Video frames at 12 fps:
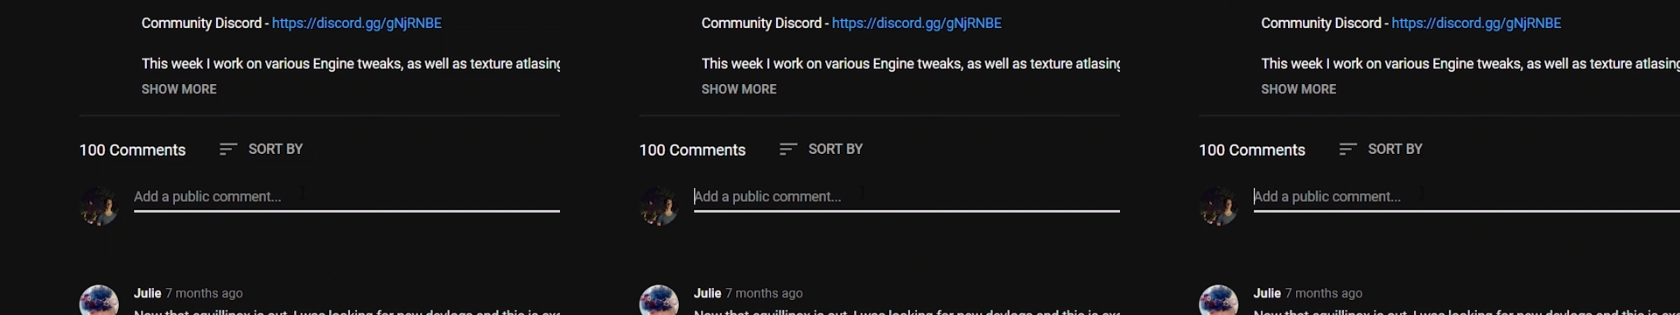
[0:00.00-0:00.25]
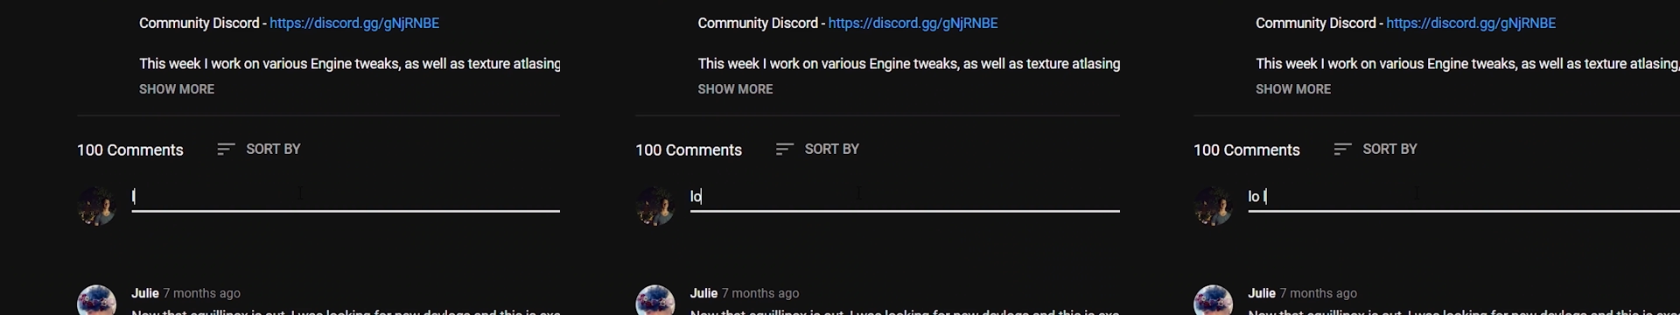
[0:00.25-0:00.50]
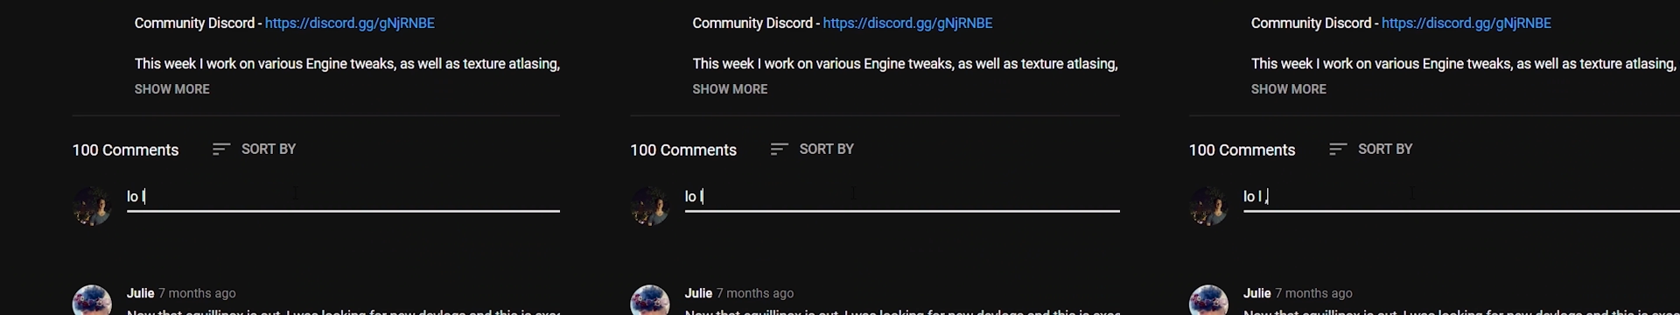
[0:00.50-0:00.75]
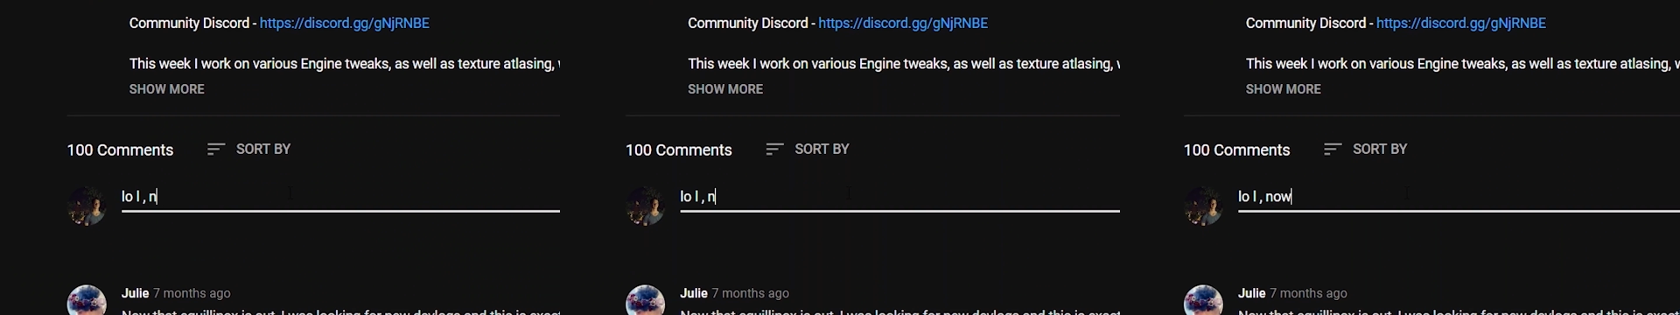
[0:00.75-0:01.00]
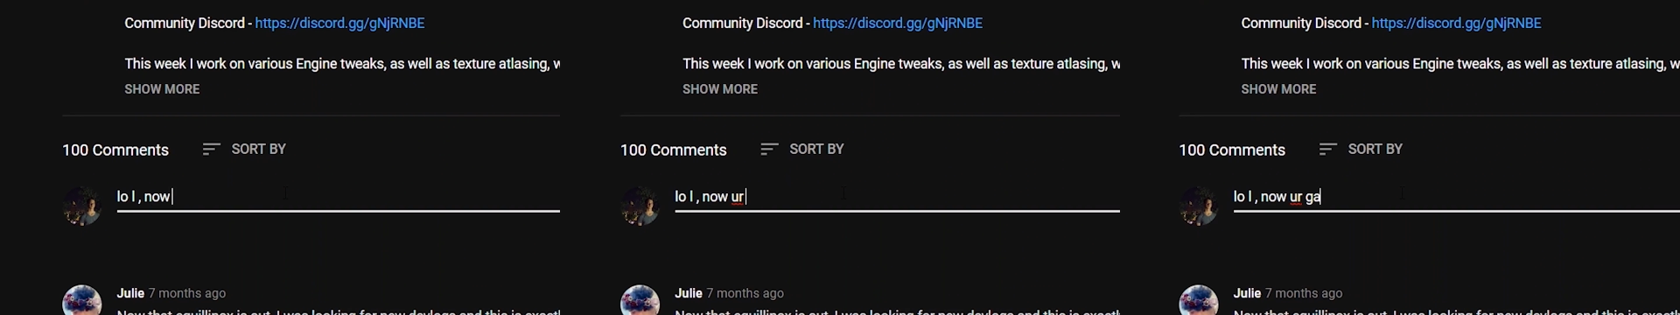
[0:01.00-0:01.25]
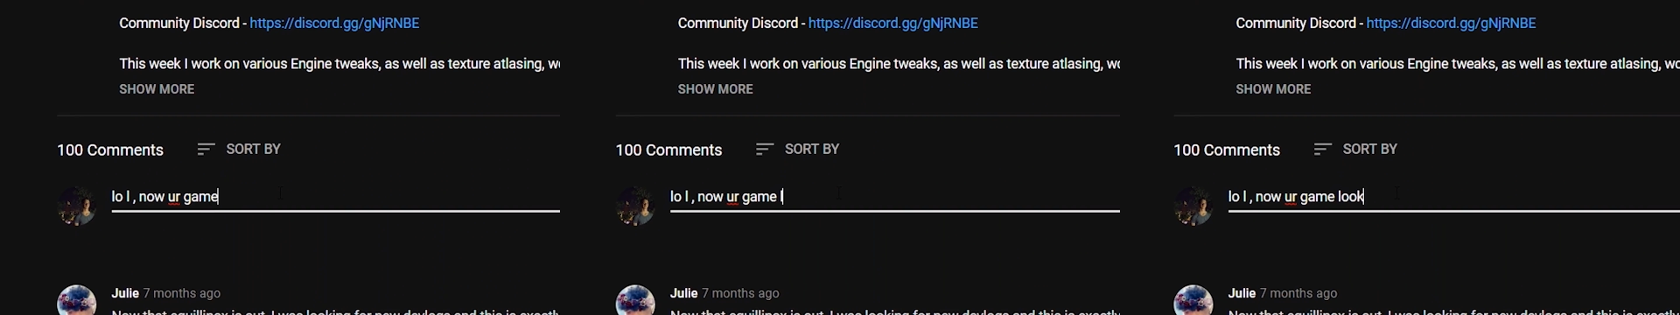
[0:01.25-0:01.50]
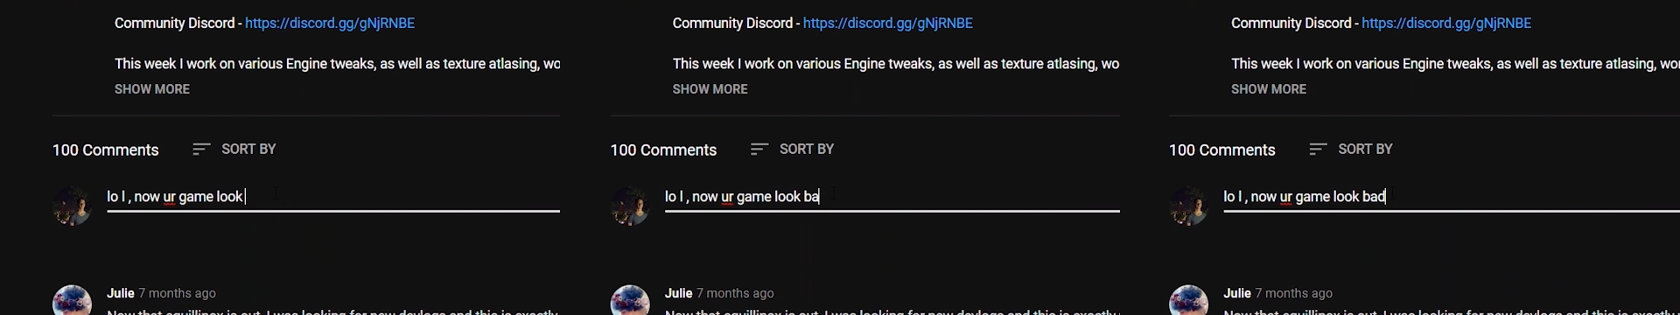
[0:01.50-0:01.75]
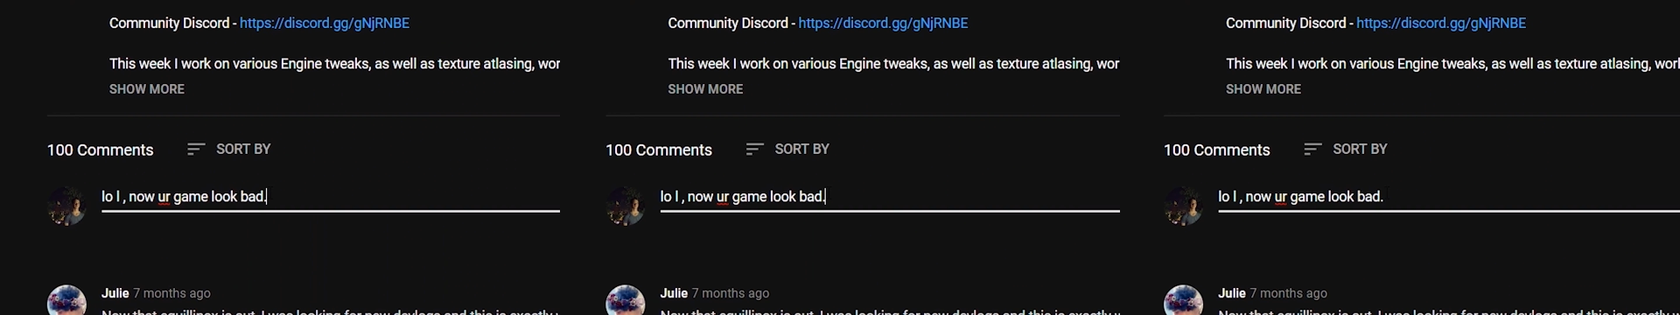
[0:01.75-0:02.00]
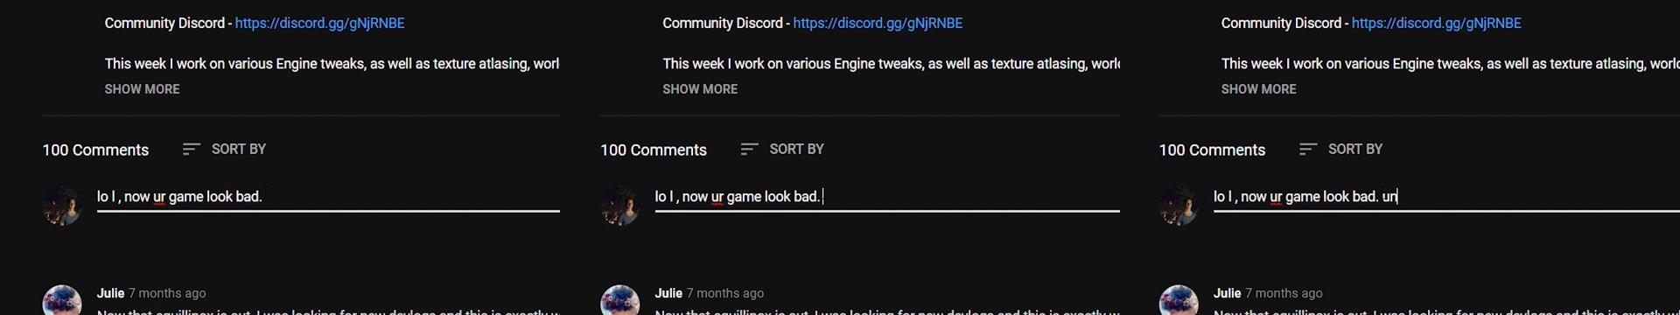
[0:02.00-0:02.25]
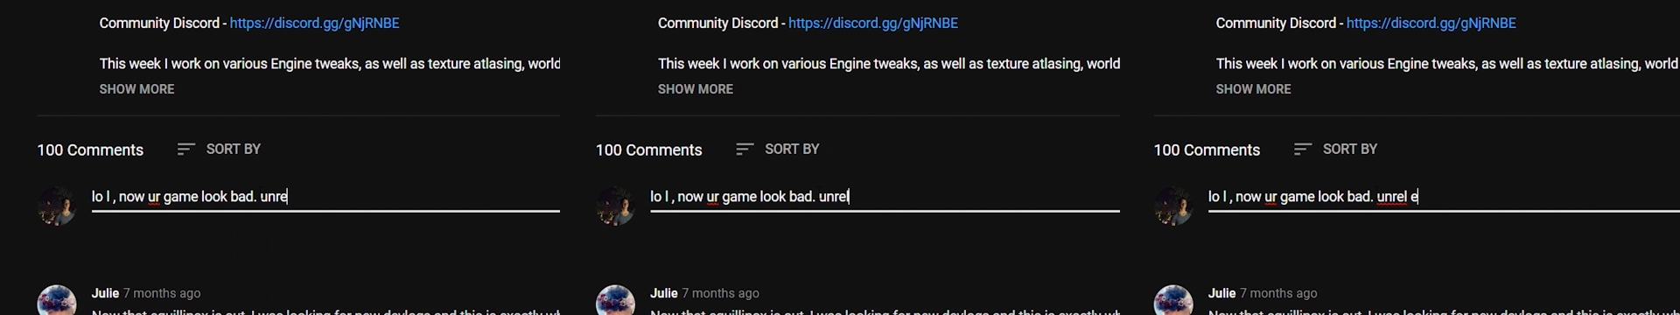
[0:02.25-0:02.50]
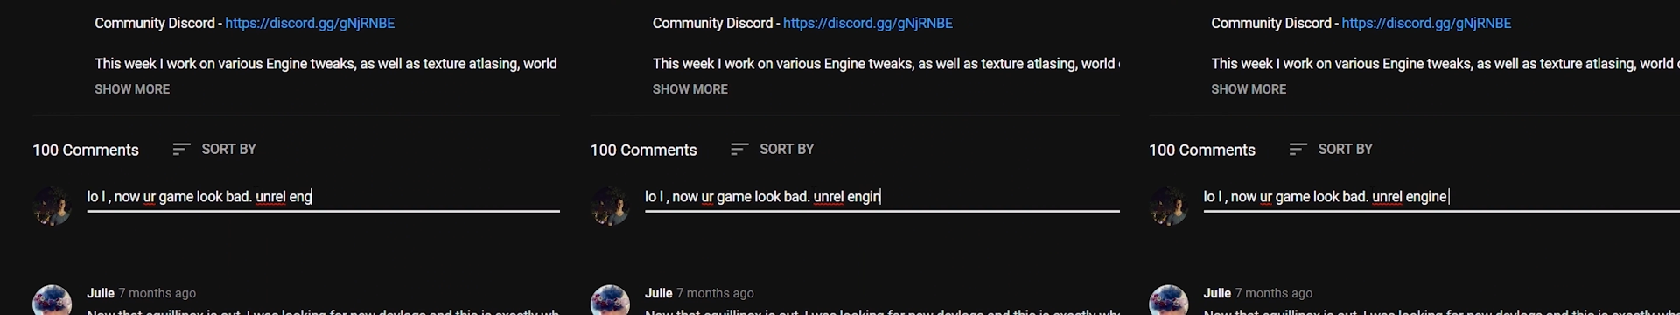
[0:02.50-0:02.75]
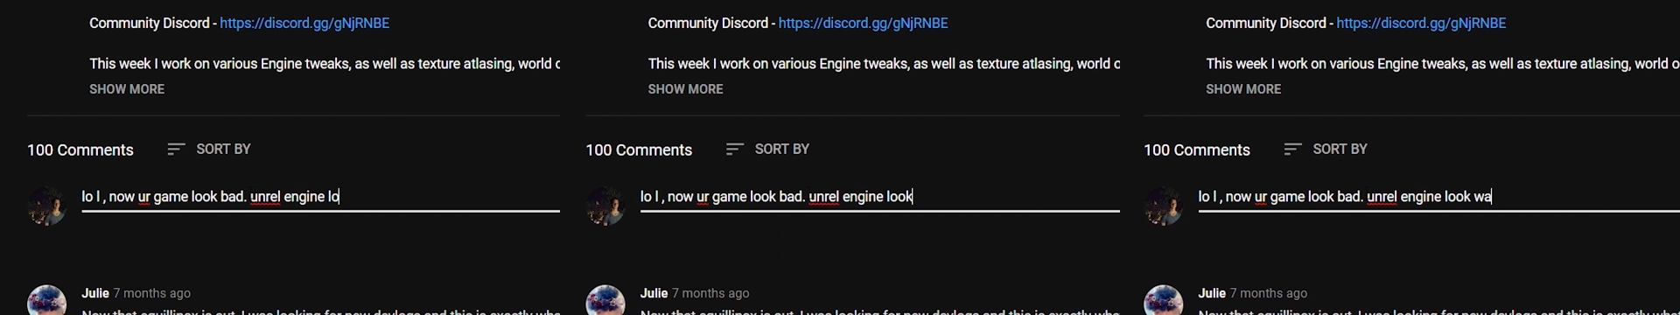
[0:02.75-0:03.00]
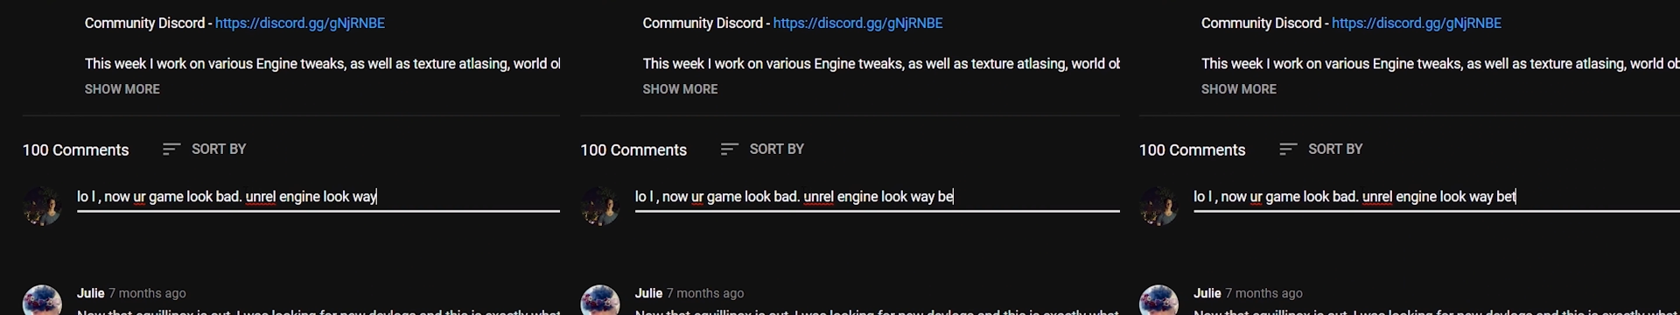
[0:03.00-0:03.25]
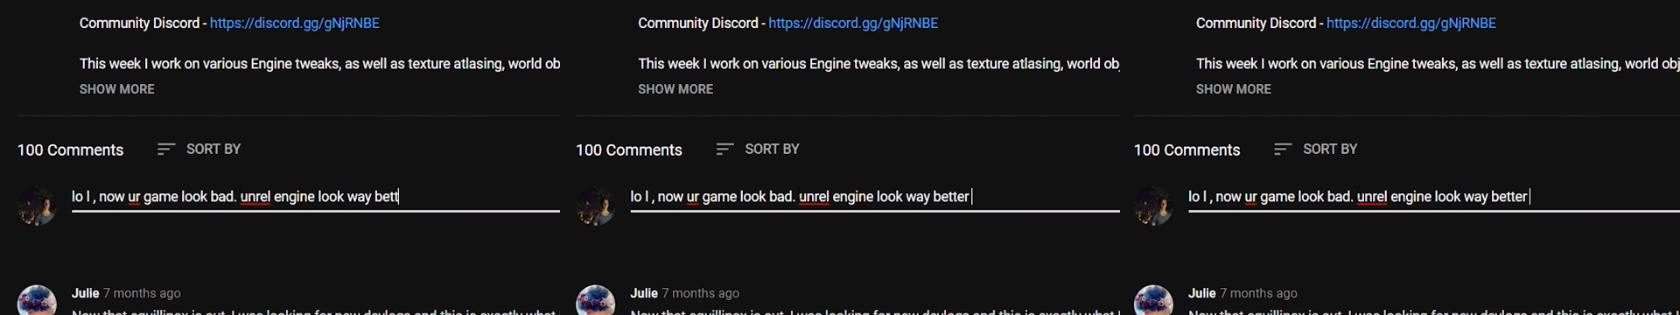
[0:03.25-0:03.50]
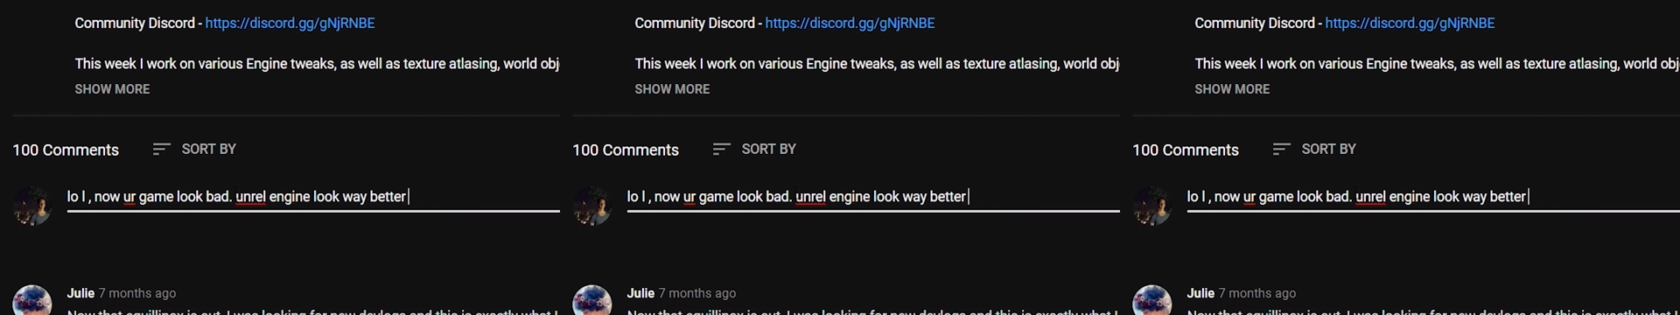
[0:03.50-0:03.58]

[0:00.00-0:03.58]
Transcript: No face is visible, so there are no lips to read.